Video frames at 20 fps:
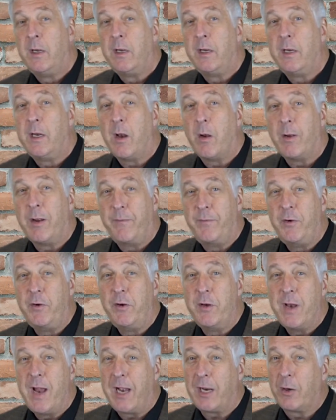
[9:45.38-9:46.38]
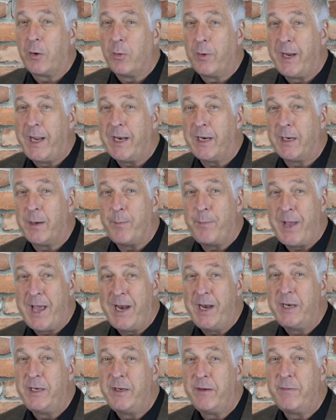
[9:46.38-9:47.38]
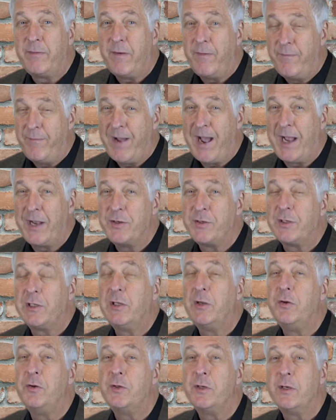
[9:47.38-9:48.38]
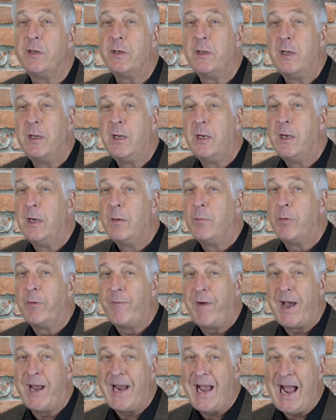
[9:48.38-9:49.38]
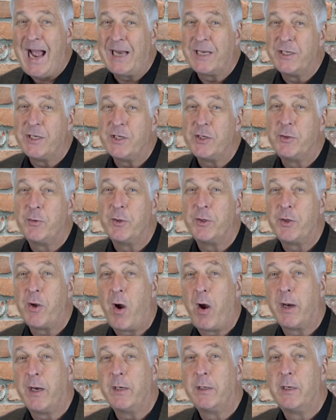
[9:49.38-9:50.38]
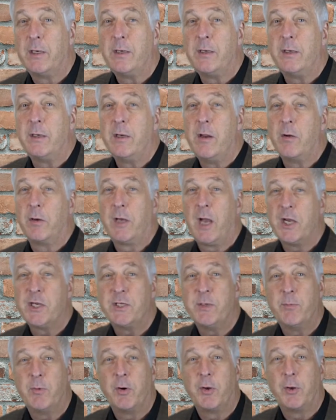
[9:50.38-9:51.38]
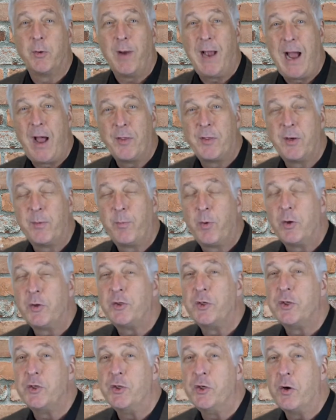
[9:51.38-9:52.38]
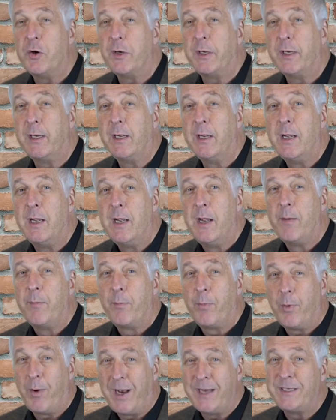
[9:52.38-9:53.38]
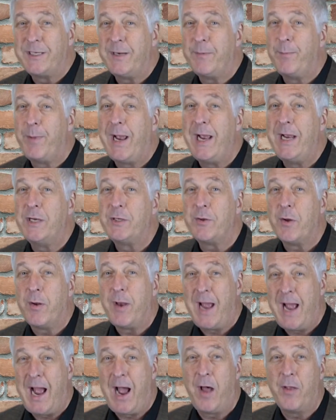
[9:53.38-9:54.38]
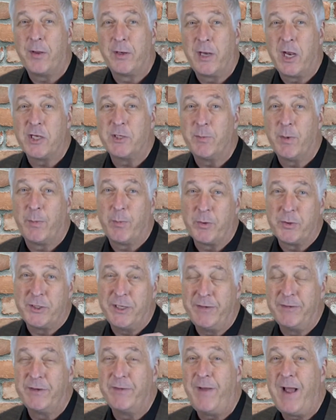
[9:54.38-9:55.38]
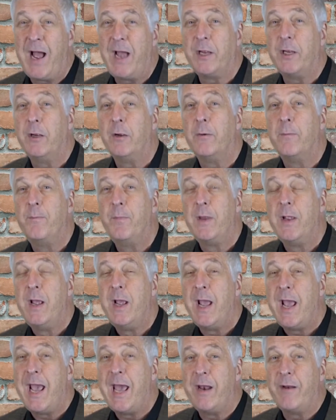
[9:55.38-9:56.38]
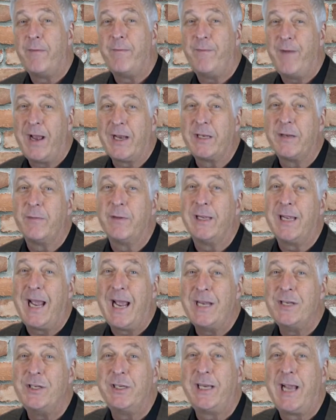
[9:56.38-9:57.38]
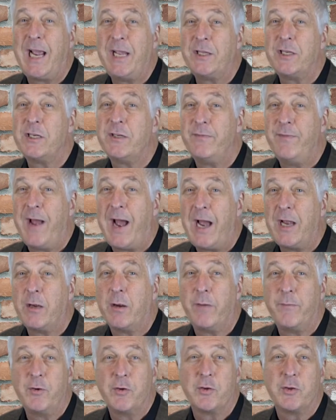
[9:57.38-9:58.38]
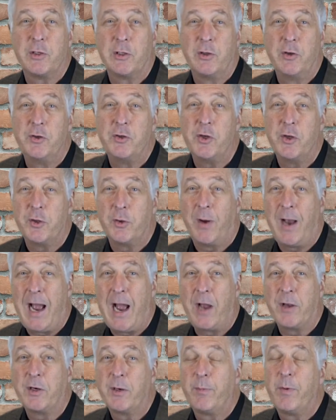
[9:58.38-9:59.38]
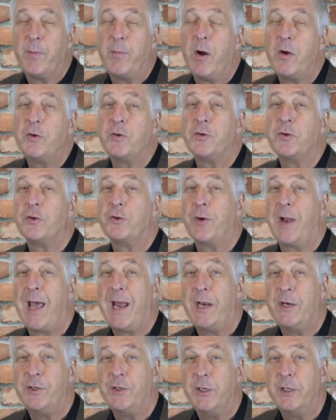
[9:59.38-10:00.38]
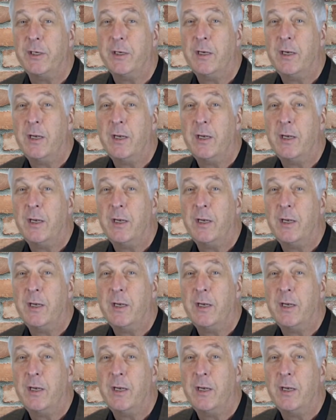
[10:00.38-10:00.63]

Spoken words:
If you do not create a competitive value solution, provide access to a target customer throughout their purchase journey, price it based on how the customer perceives the value, and effectively educate this value of your solution throughout your promotional strategy,